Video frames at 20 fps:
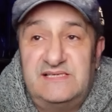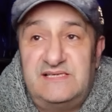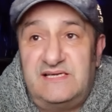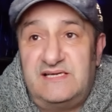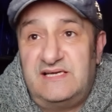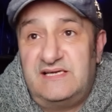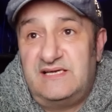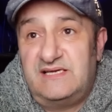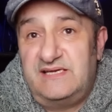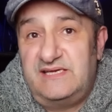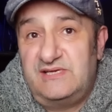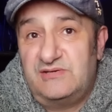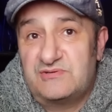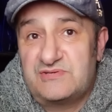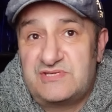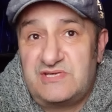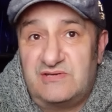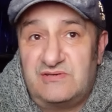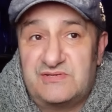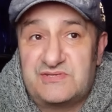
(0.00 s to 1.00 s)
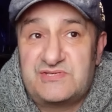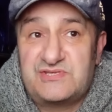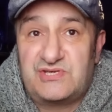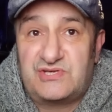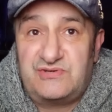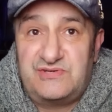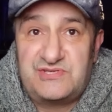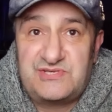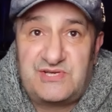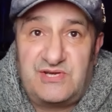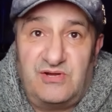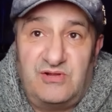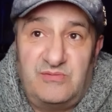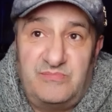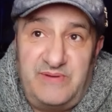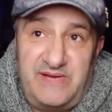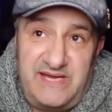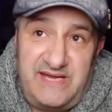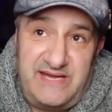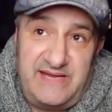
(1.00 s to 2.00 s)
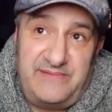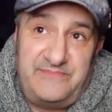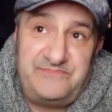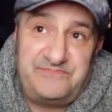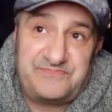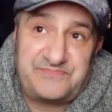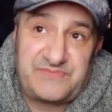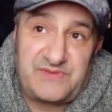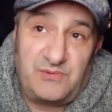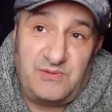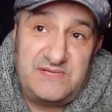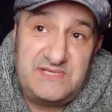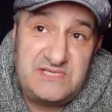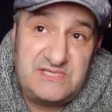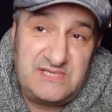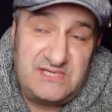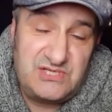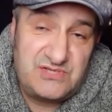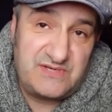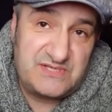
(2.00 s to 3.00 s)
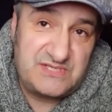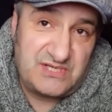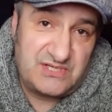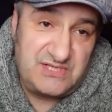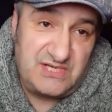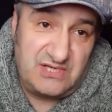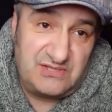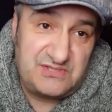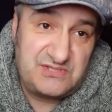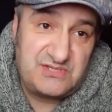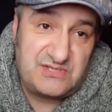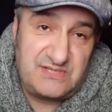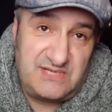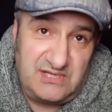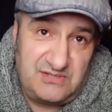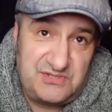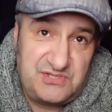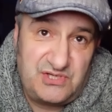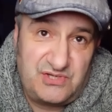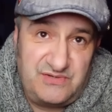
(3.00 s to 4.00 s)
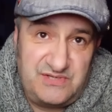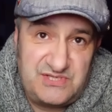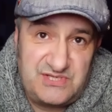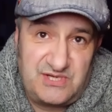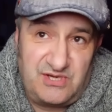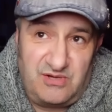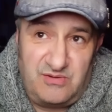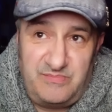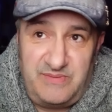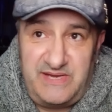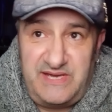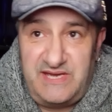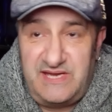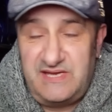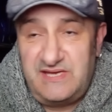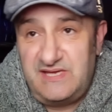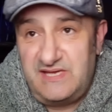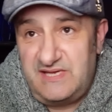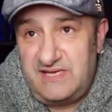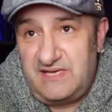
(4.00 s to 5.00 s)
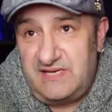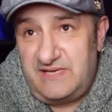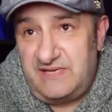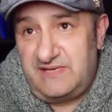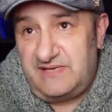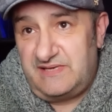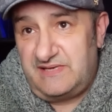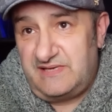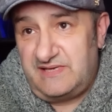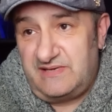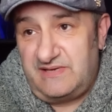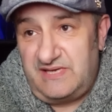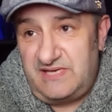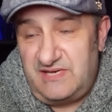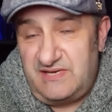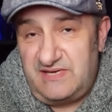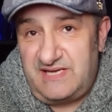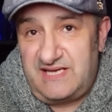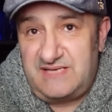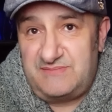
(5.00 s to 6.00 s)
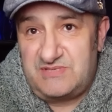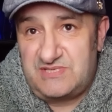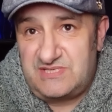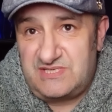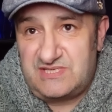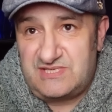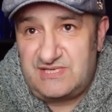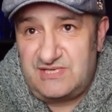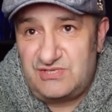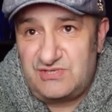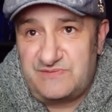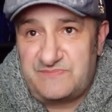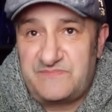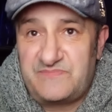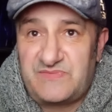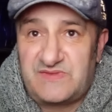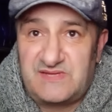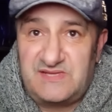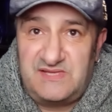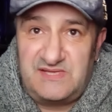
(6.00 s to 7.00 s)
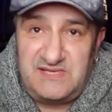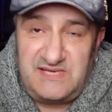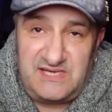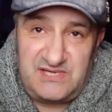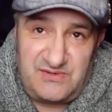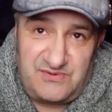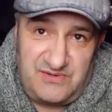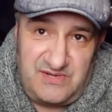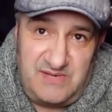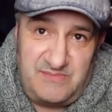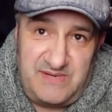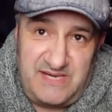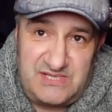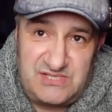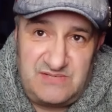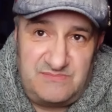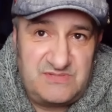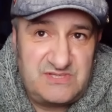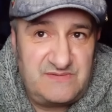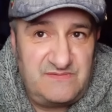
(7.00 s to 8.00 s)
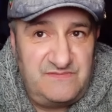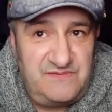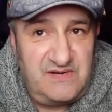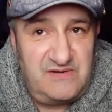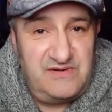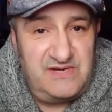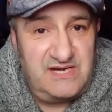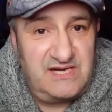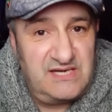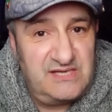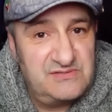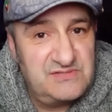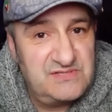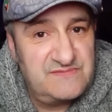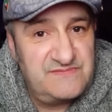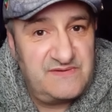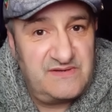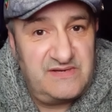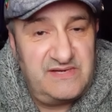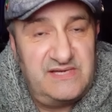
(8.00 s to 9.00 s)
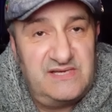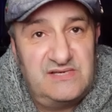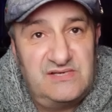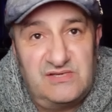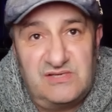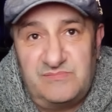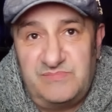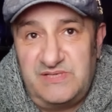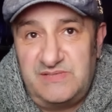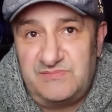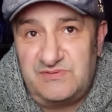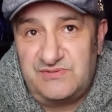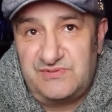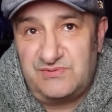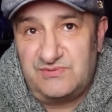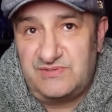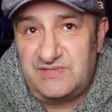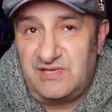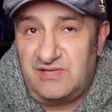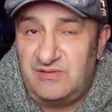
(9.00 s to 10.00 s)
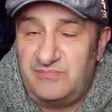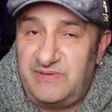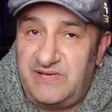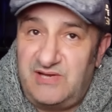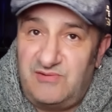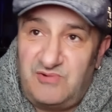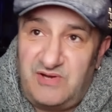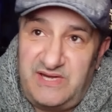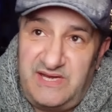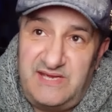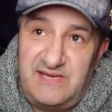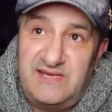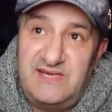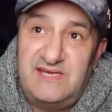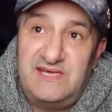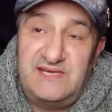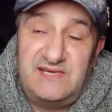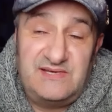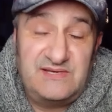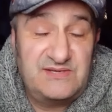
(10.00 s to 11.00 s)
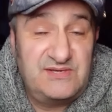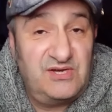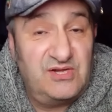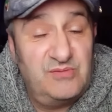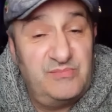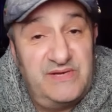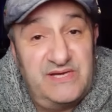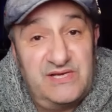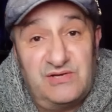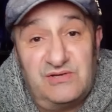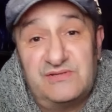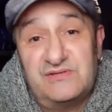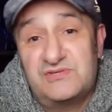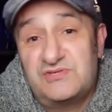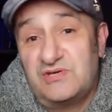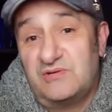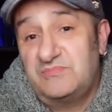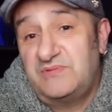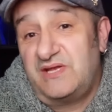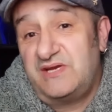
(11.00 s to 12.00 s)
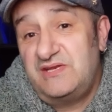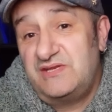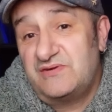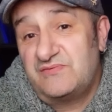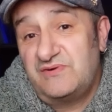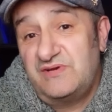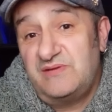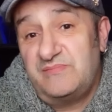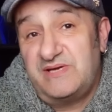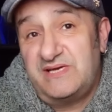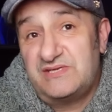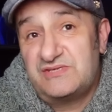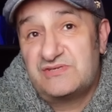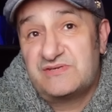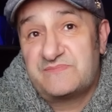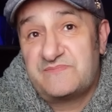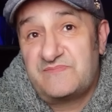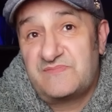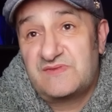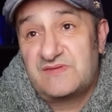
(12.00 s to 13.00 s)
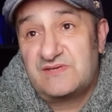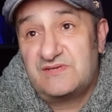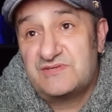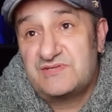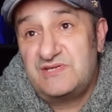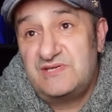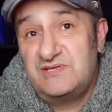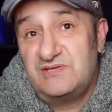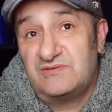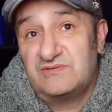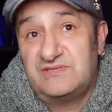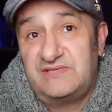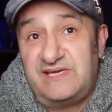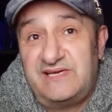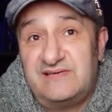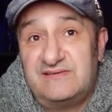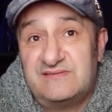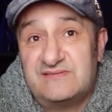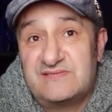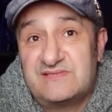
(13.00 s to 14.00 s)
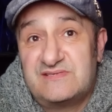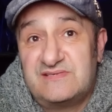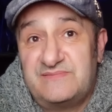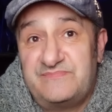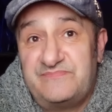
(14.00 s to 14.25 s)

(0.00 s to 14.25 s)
He also lost to Chris Colbert. Well, this is interesting because he lost to Chris Colbert, a unanimous decision, and then they had a rematch. It was a very close fight. A lot of people thought Colbert won it, and Colbert got the job done in the rematch because he knocked out,